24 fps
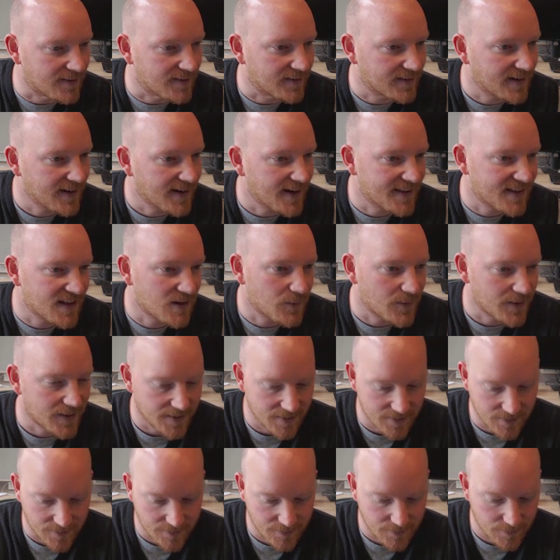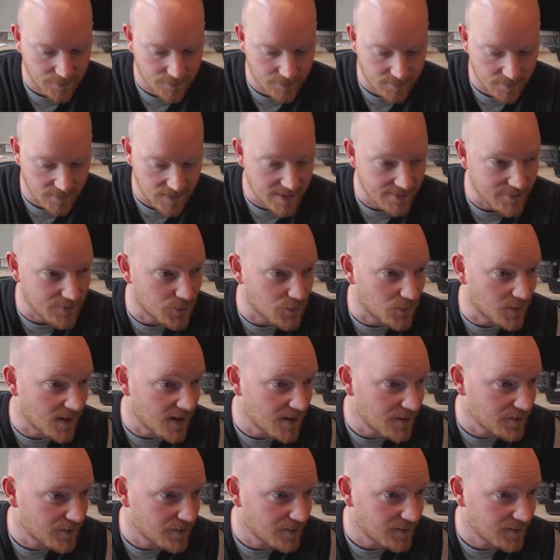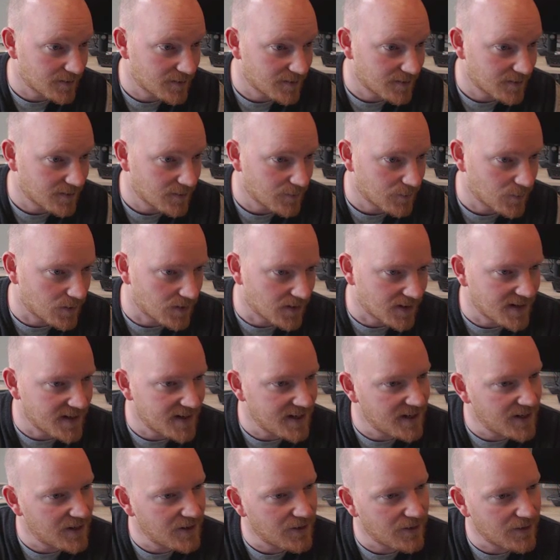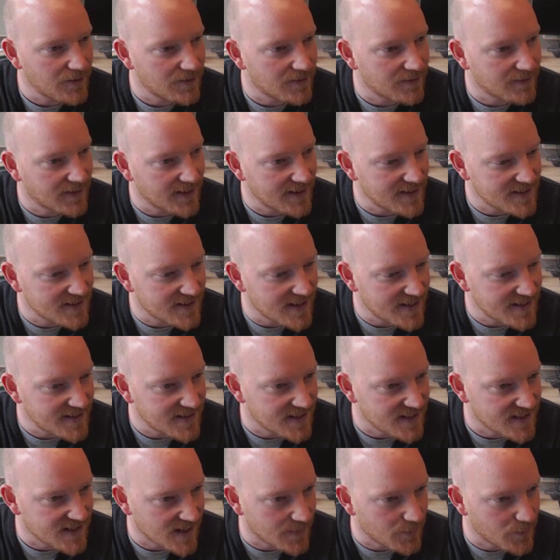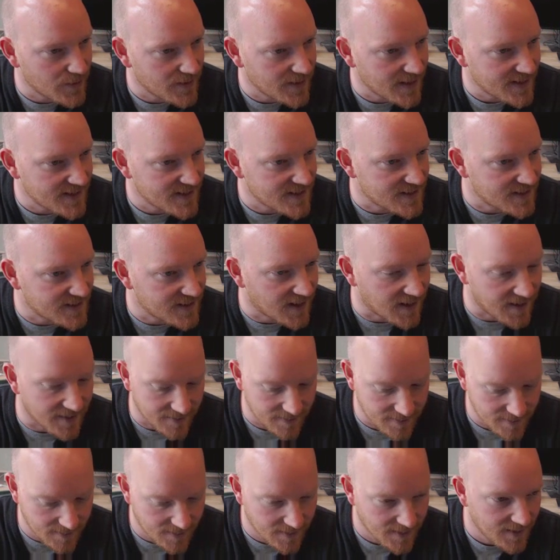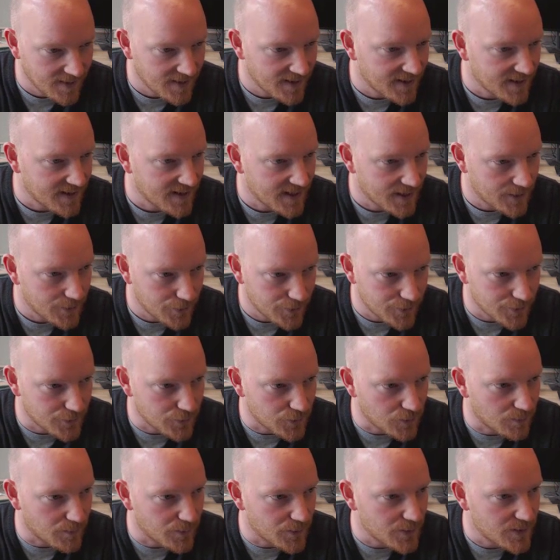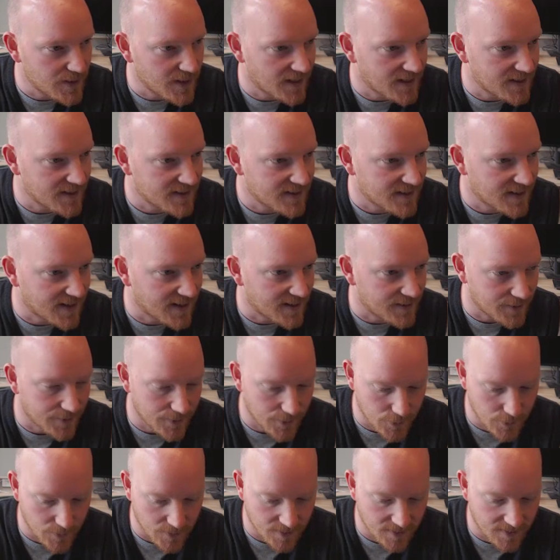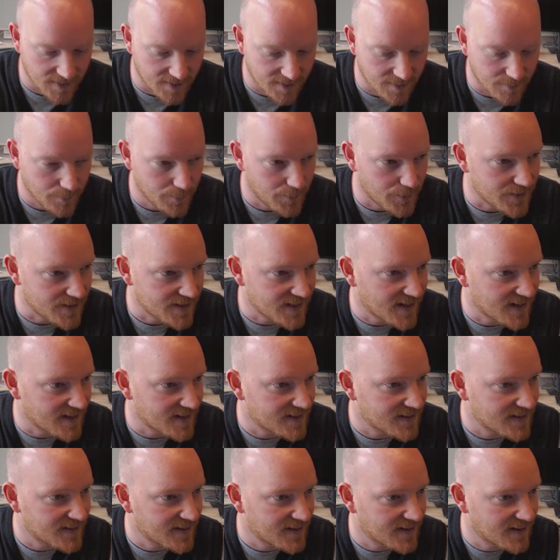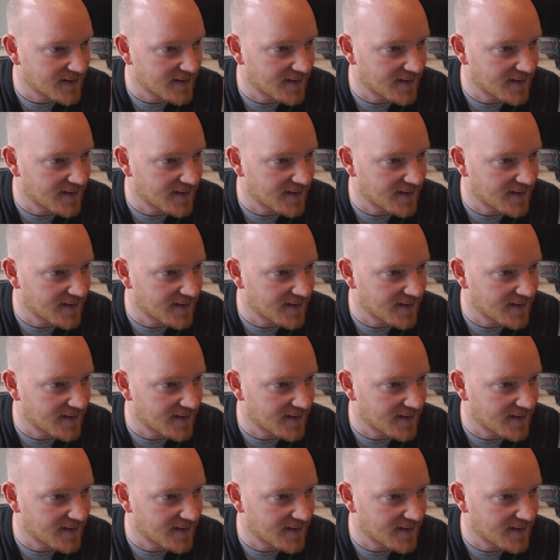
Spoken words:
Okay, and then we can even do another, well here, that's the summary, that's done. Here you could do a mutate and go percent